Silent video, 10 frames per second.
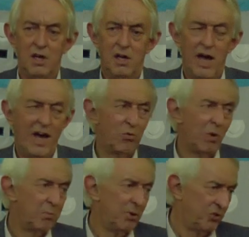I had
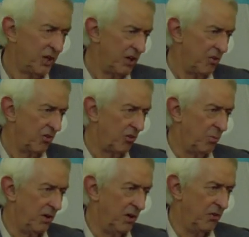one particular
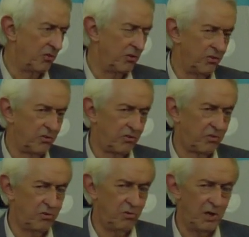experience just
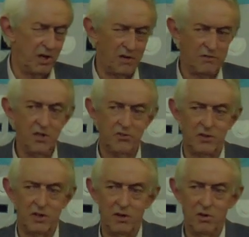2.5 years
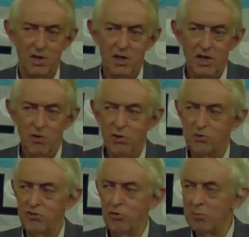ago, which
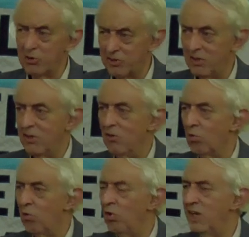is almost
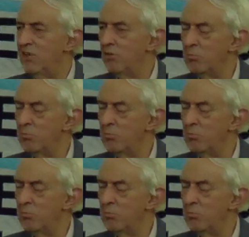even